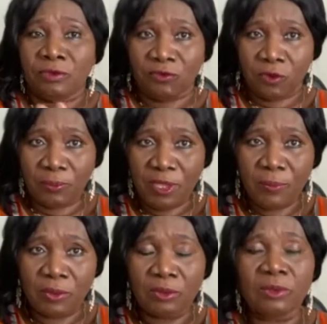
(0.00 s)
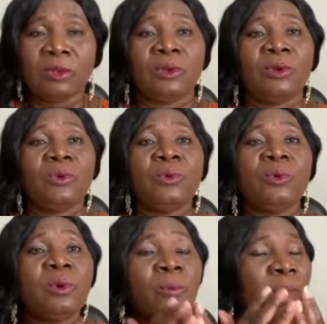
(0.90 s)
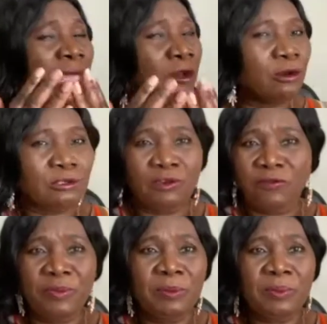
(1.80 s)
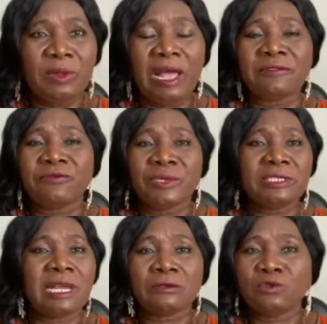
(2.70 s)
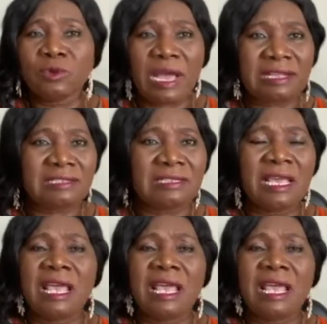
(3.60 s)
for people who, a lot of people have reached out to us.